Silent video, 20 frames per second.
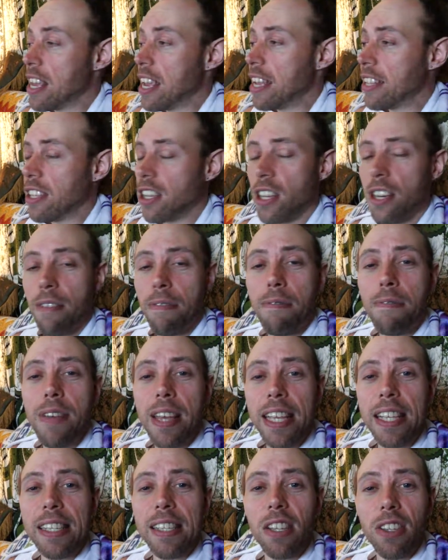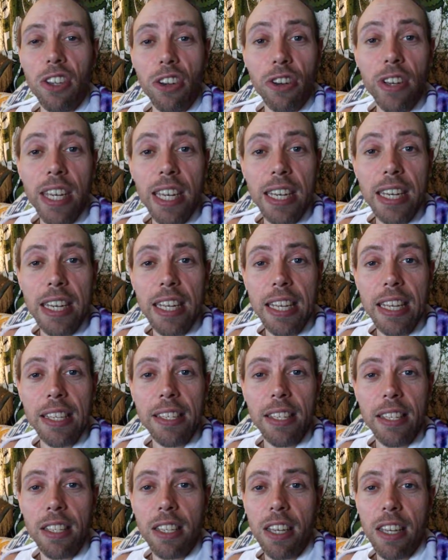It's going to fix your
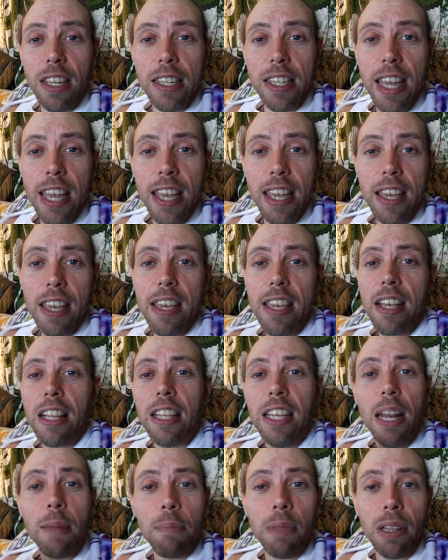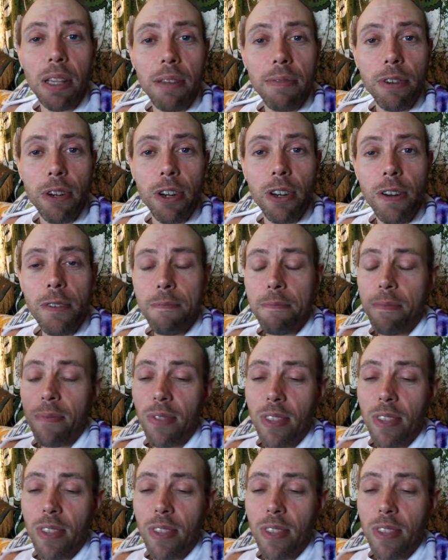kidneys. It's going to take clean up the liver.